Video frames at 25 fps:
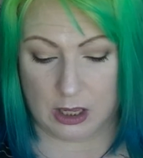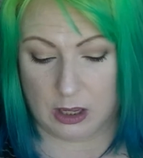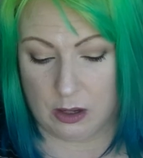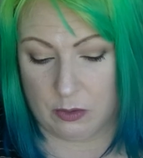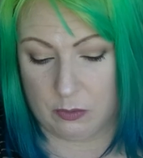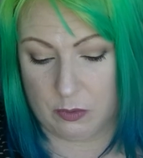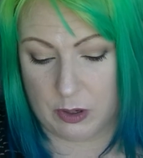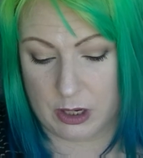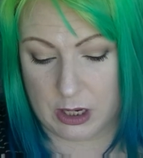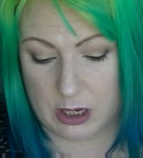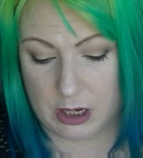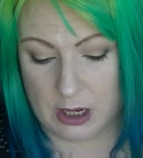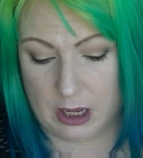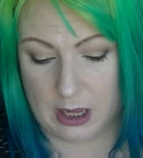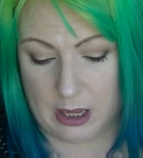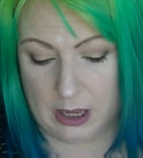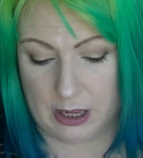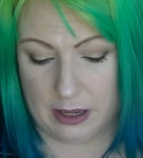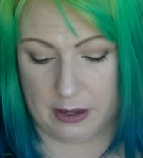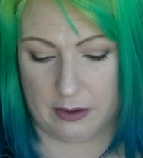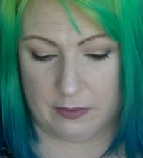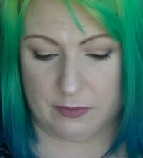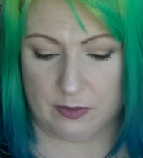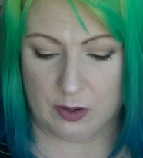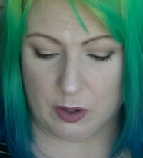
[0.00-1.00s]
We
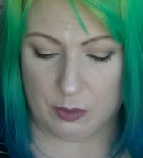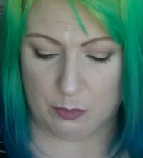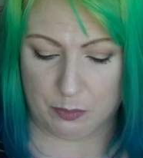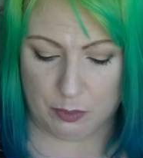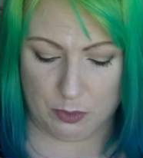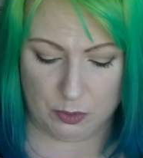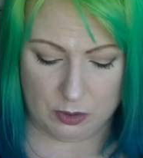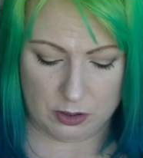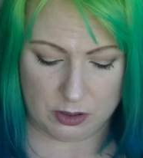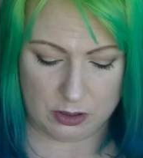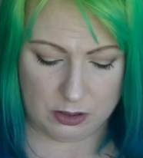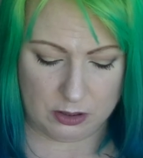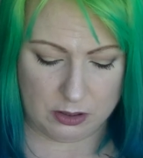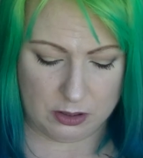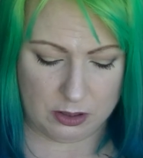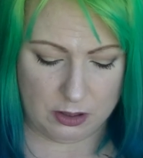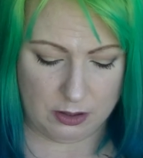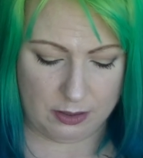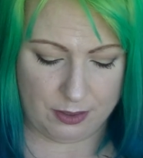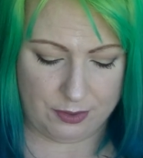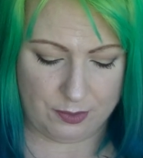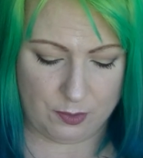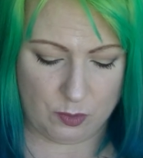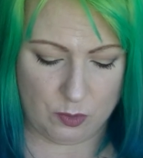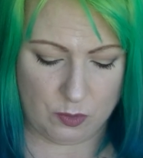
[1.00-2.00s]
have Brooklyn
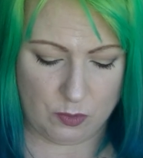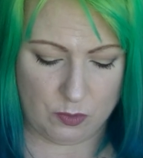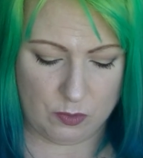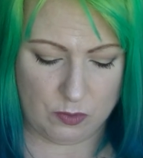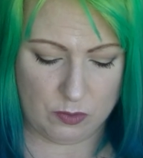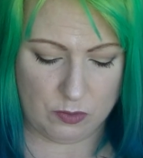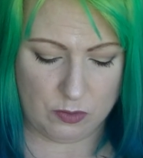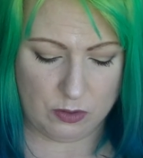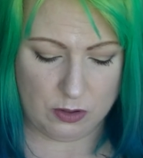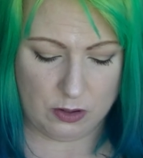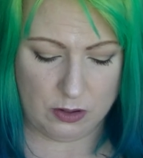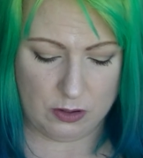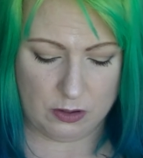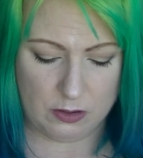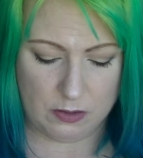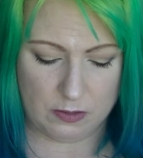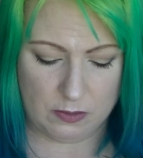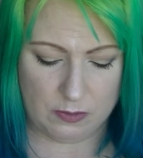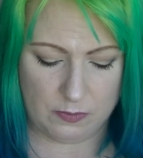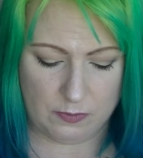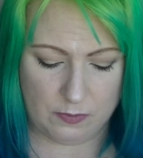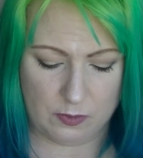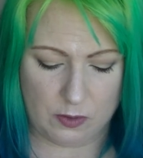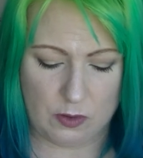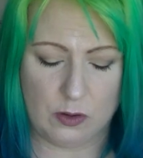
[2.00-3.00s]
Thorn
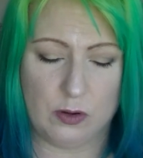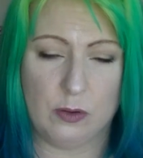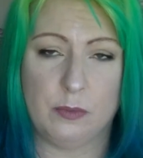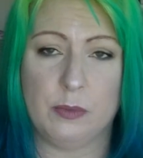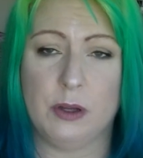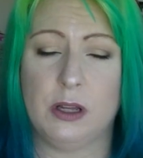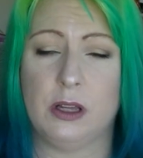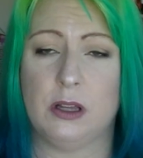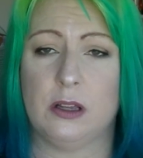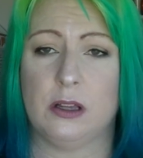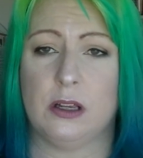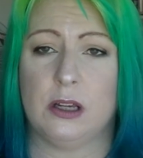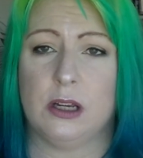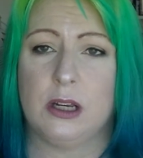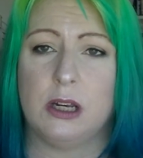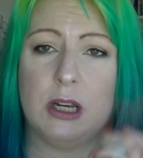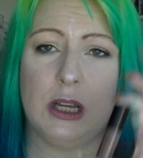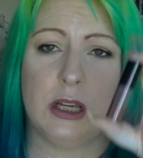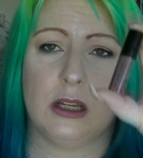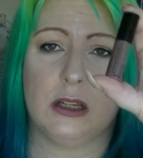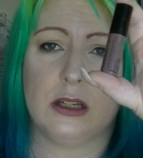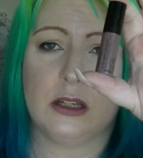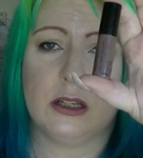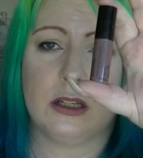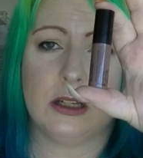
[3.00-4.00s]
from N Y
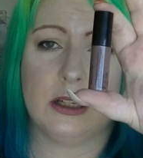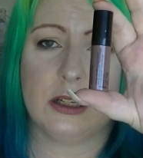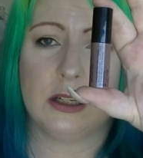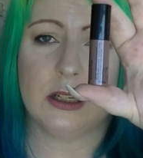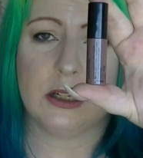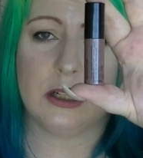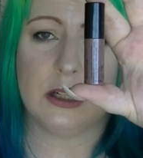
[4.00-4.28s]
X